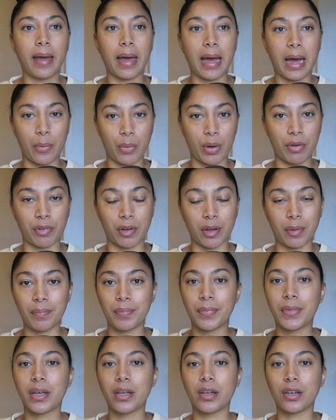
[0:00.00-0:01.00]
However,
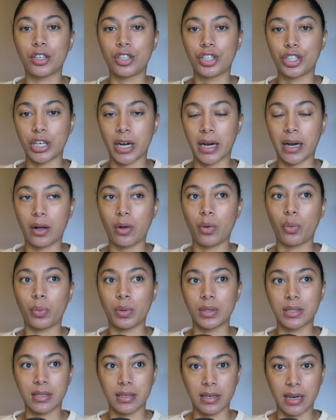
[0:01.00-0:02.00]
Zhao
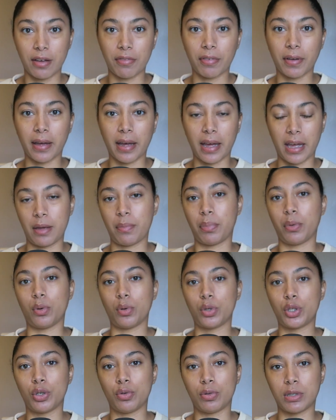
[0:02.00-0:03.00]
was never able
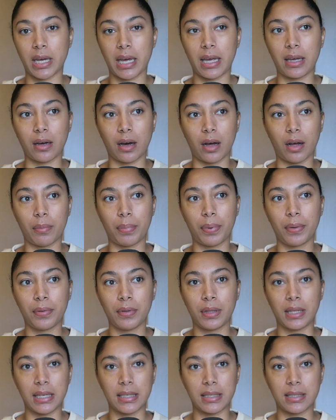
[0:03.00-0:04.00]
to take up
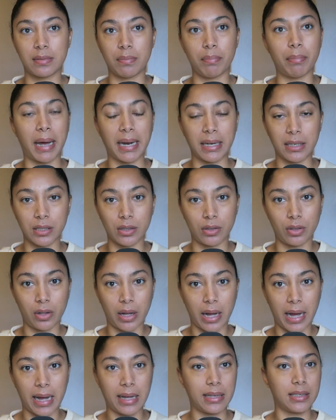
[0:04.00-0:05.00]
this mantle
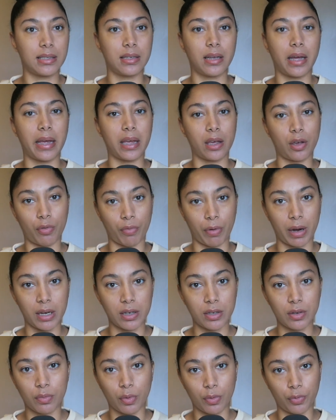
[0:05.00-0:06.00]
as a
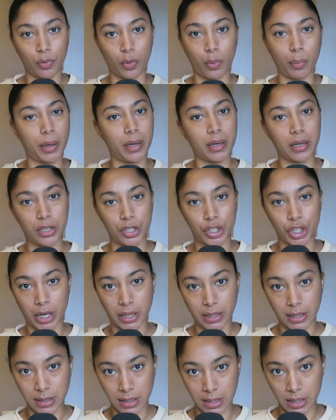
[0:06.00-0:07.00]
great reformer in
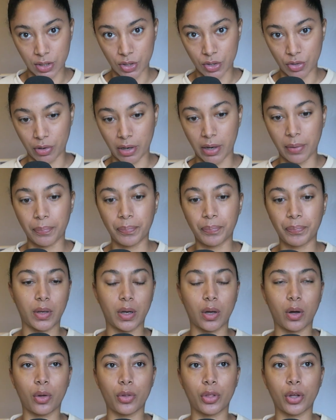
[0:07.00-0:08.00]
Chinese history.
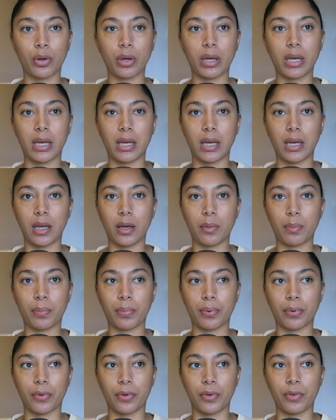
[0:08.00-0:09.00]
Although he
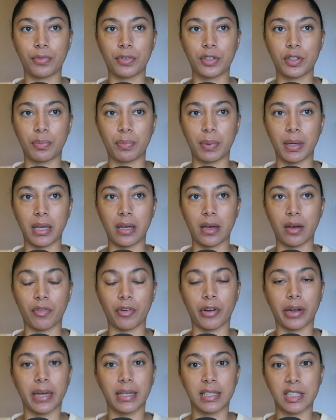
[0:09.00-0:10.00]
proved to be a
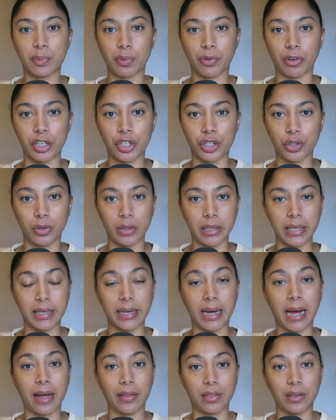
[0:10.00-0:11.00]
very inspirational leader
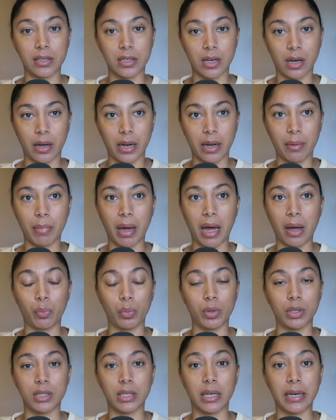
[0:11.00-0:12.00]
at the time and
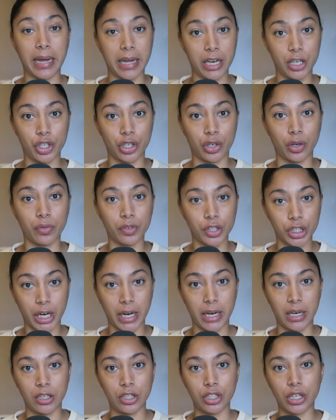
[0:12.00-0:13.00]
was an agent of
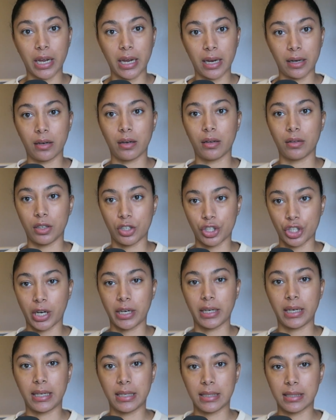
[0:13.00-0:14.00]
change in the
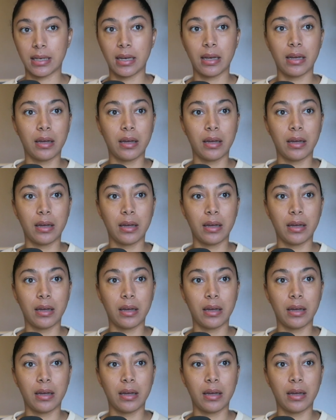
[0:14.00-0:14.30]
Chinese